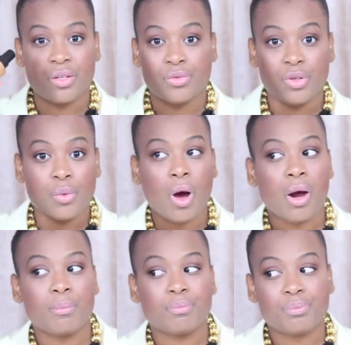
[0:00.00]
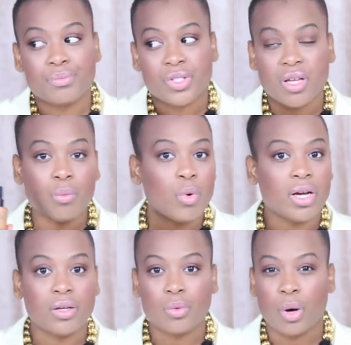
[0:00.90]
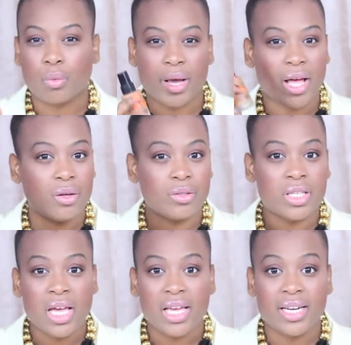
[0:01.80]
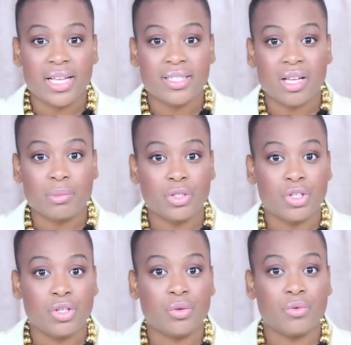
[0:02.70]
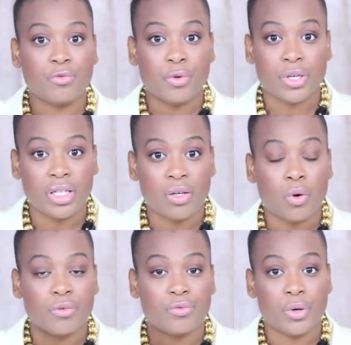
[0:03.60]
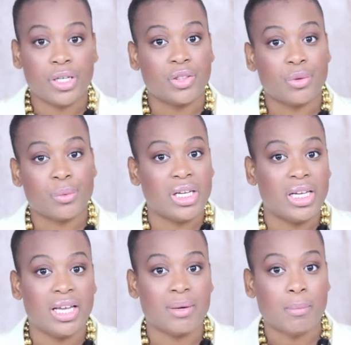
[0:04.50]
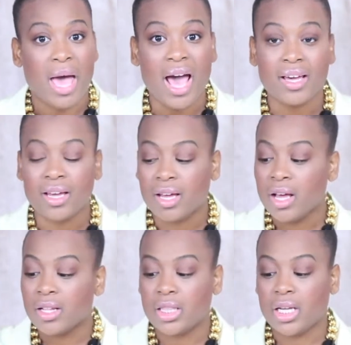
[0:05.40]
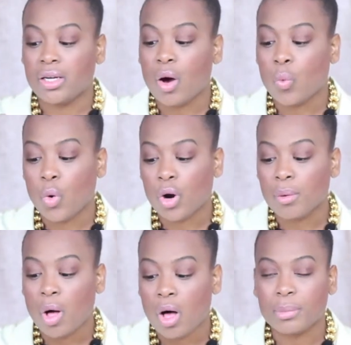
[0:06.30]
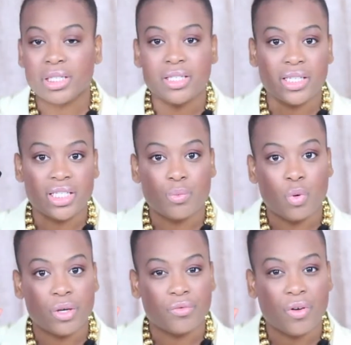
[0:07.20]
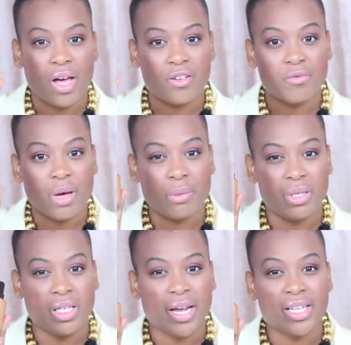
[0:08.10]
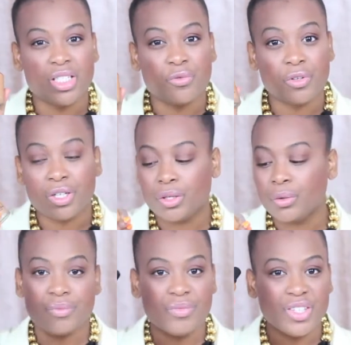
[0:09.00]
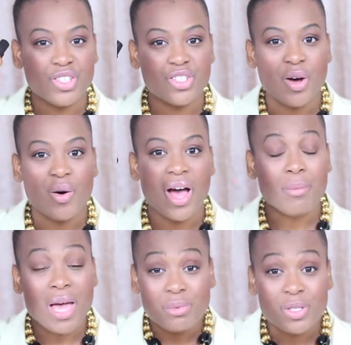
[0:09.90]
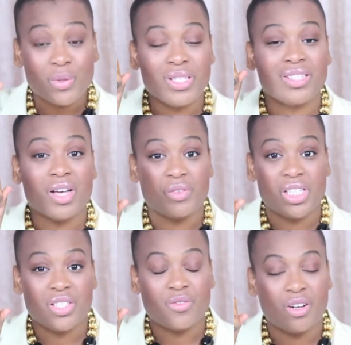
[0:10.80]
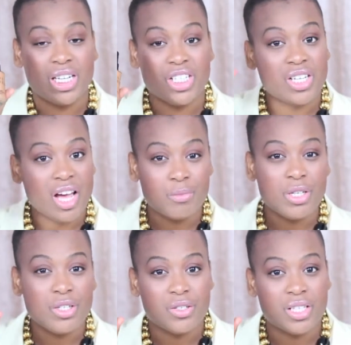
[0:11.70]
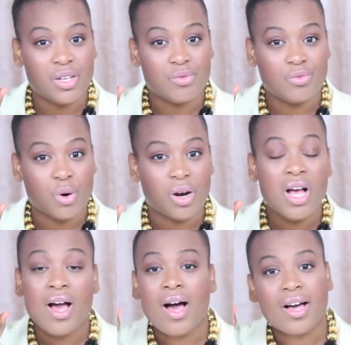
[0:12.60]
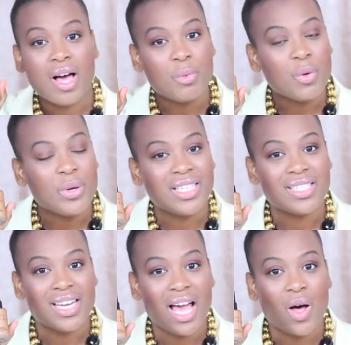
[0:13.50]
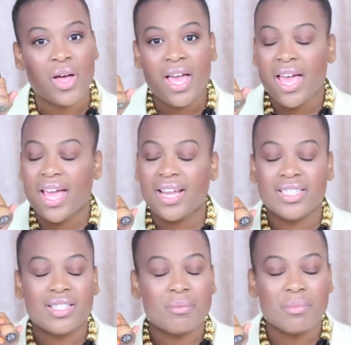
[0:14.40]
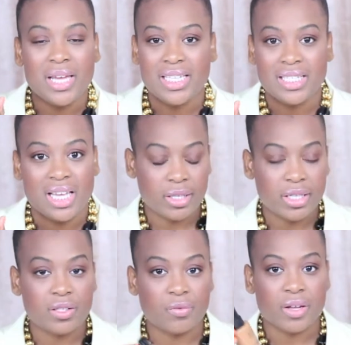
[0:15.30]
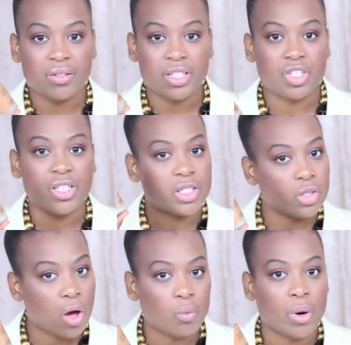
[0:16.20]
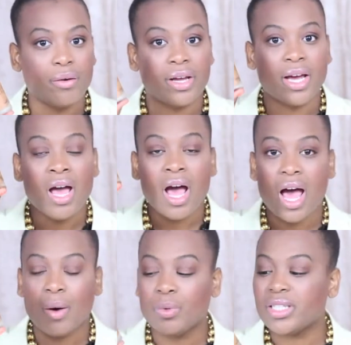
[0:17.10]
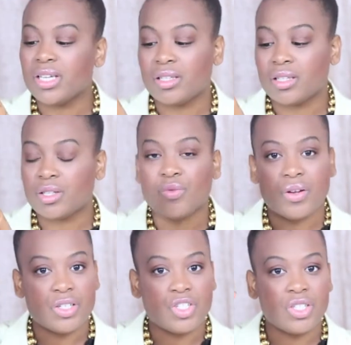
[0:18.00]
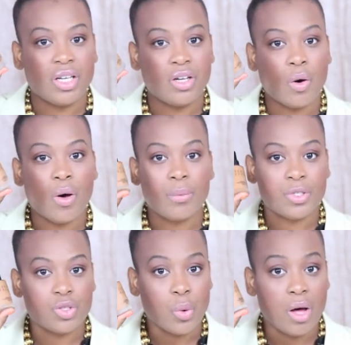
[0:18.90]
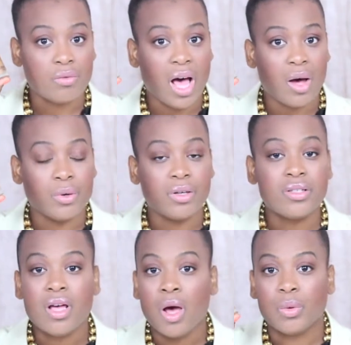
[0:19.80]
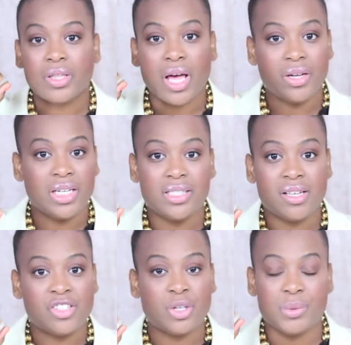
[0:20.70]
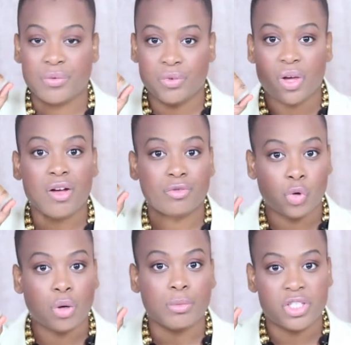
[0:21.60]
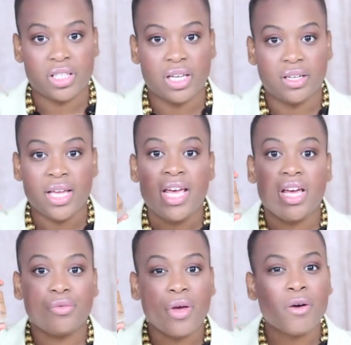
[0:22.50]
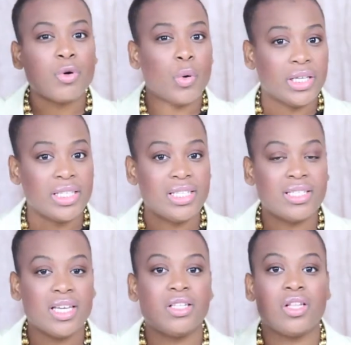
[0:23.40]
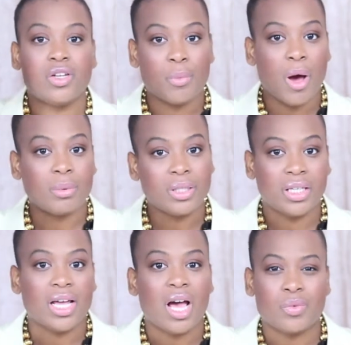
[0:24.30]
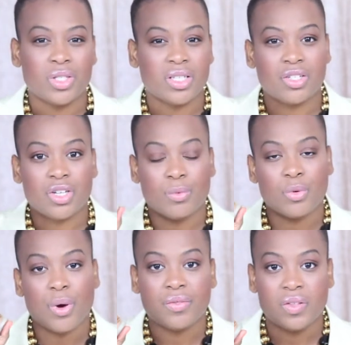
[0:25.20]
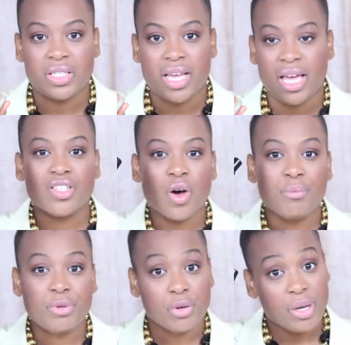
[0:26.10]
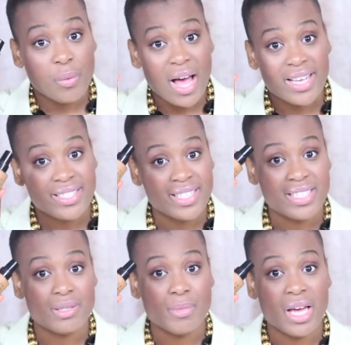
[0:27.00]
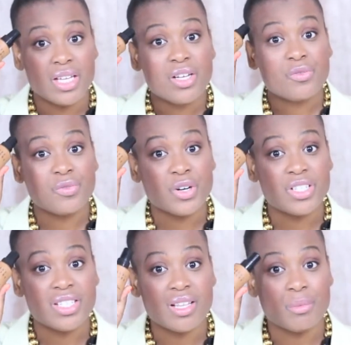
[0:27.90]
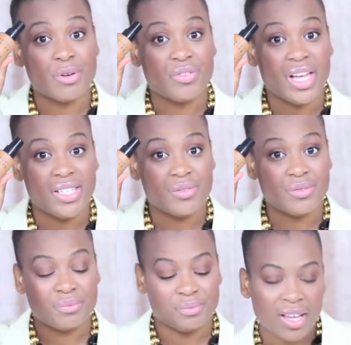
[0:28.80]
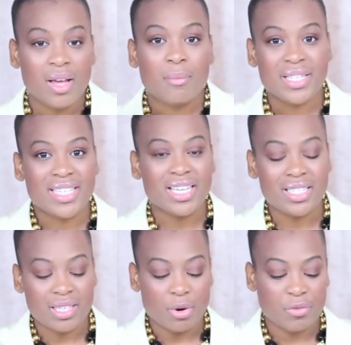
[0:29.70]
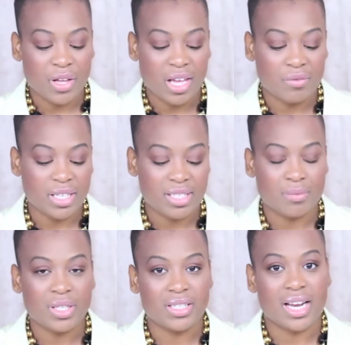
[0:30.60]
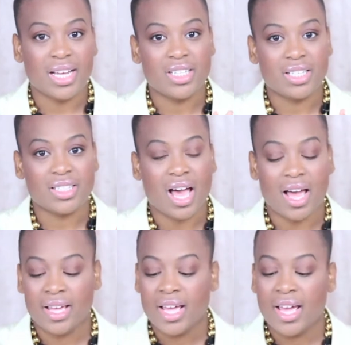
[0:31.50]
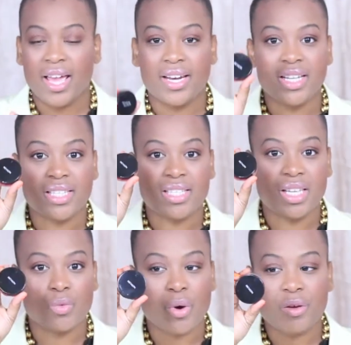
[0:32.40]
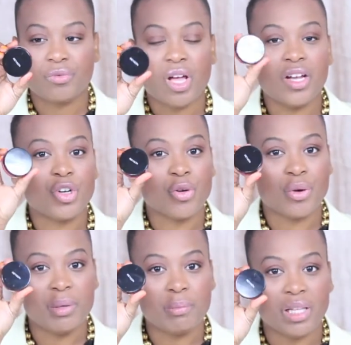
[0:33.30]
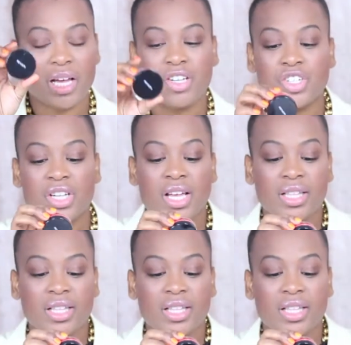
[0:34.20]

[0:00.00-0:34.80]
If you are somewhere around an NW 40 or 43 in MAC, then a warm almond 6.5 might be nice for you. So I'm absolutely loving this foundation. I've been using it for a couple weeks now and it's amazing. This foundation is long wearing. I would say that this foundation can go up to 12 hours without any touch-ups if you have normal skin. If you have oily skin then you're probably going to have to touch up throughout the day. So beauty wise this is my first summer fade. My second summer fave is something that I just got and it's the Revlon Cream Blush.